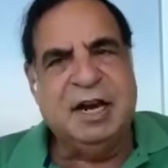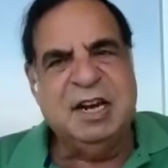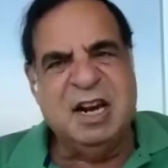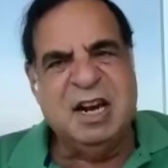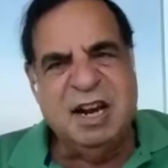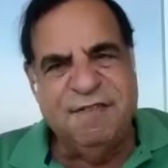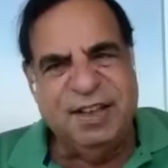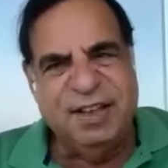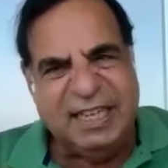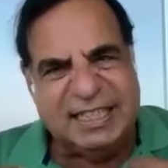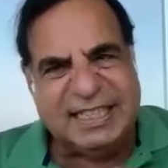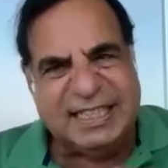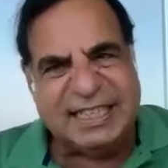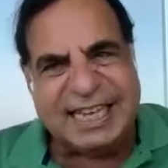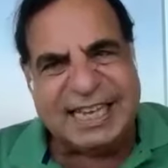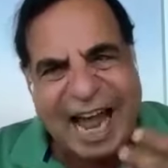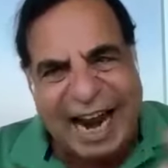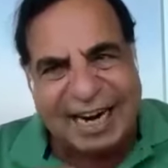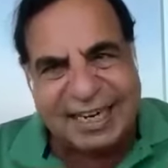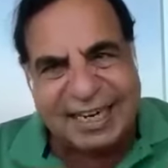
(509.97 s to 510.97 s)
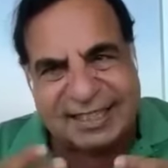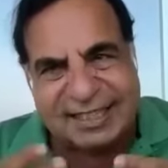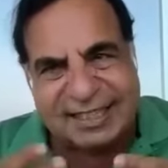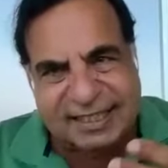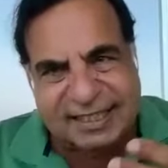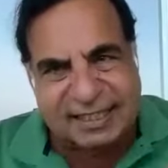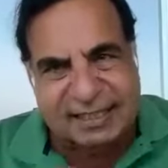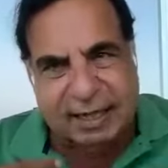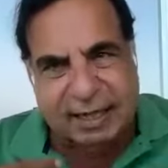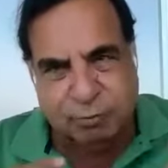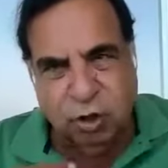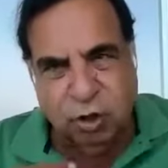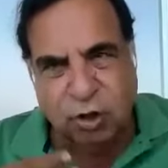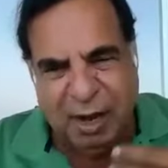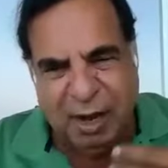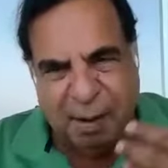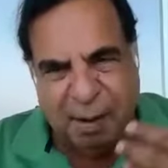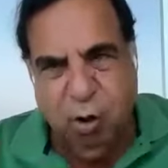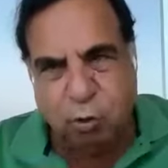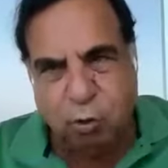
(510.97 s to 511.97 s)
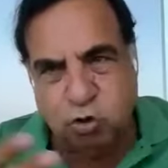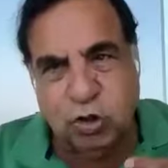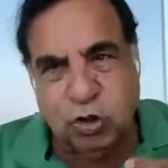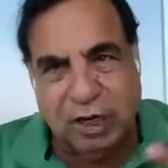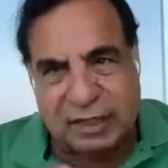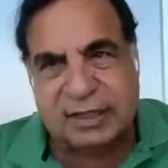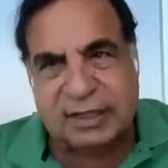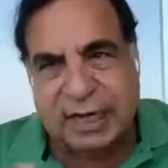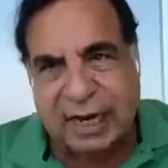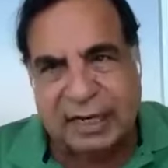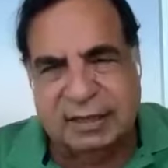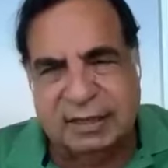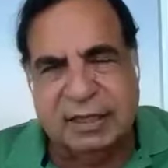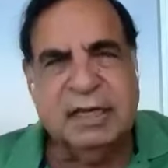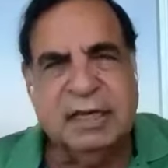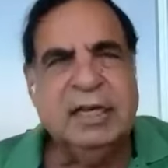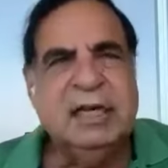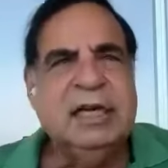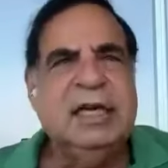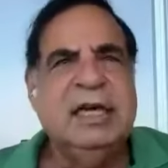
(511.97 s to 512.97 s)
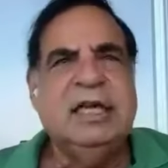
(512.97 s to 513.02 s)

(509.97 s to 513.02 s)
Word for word: and leaving scars, eh, I'm talking emotional scars mm-hmm.